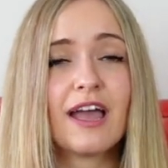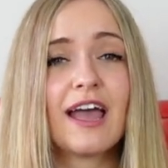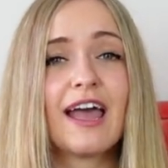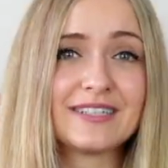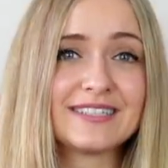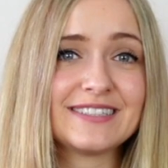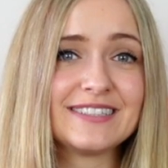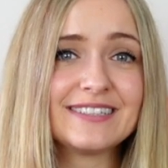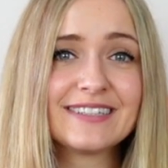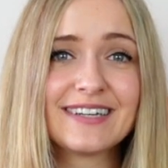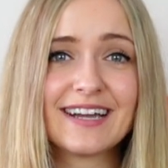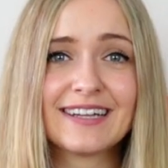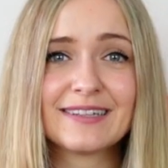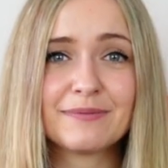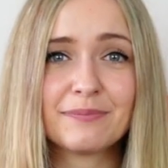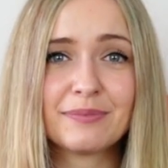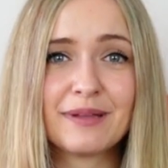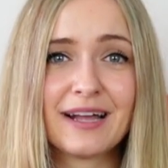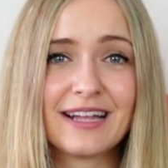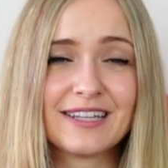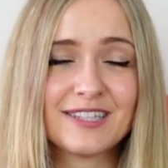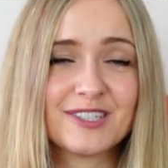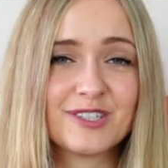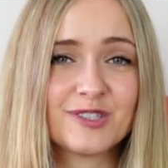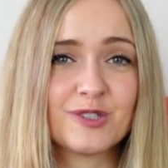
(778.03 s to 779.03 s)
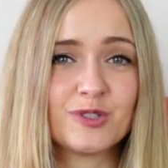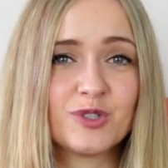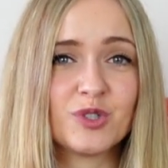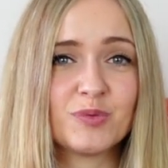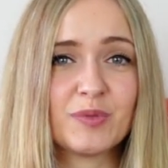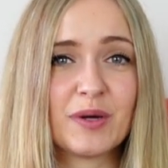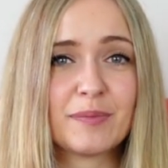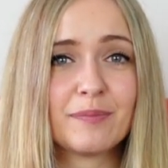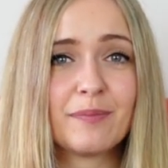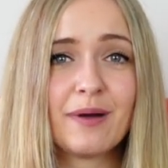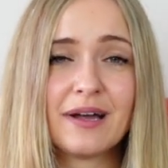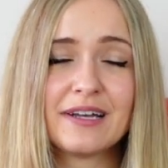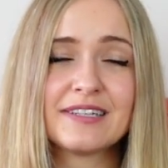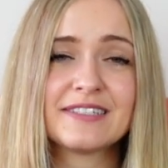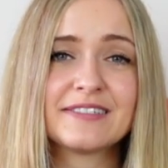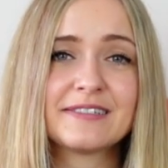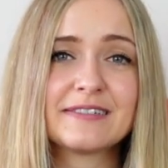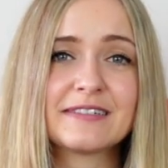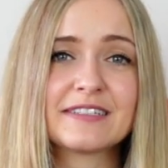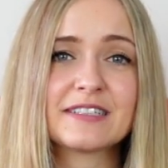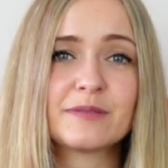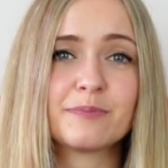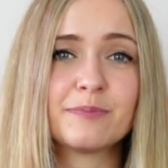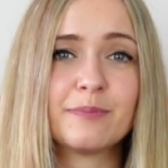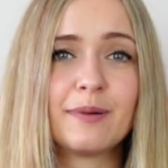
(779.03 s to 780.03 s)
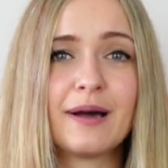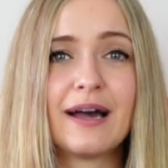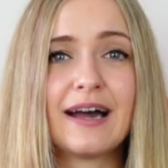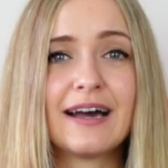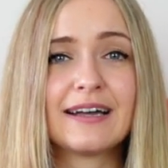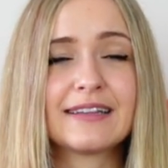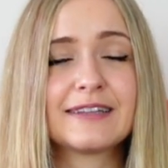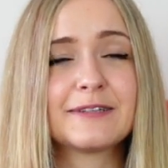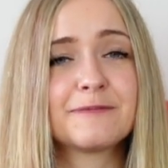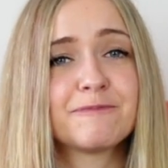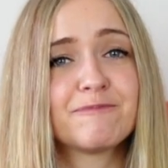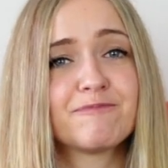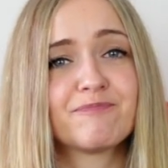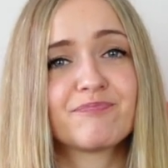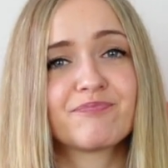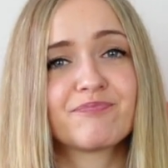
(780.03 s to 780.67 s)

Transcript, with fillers: I still had plans to do my master's, but